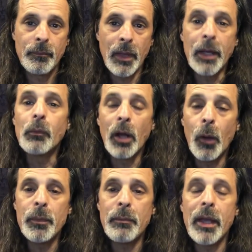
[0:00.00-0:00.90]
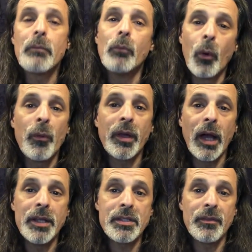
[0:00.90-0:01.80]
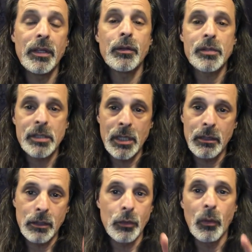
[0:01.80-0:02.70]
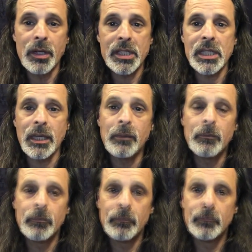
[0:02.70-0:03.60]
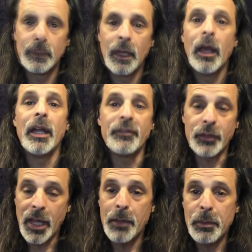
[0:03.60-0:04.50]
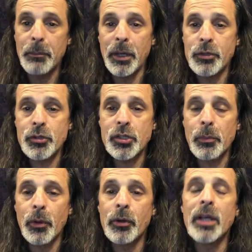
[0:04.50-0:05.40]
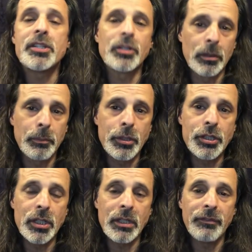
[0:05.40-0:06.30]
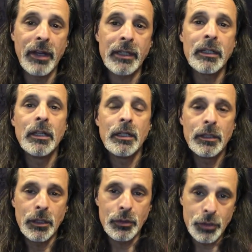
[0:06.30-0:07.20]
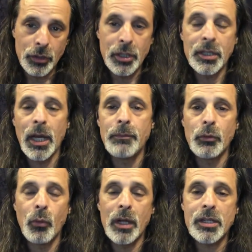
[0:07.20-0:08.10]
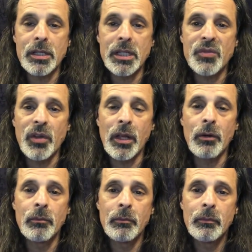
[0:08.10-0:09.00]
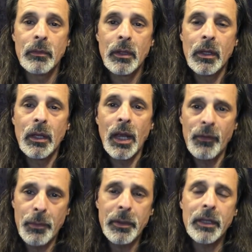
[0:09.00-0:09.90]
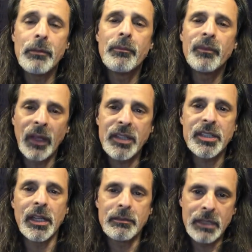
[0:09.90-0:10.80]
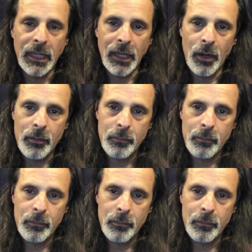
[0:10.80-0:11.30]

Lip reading: And it will help me make more of the kinds of videos that you want to see. And if you can't be a patron supporter, I still appreciate the fact that you took the time to watch this video. Everybody, thanks again. Take care.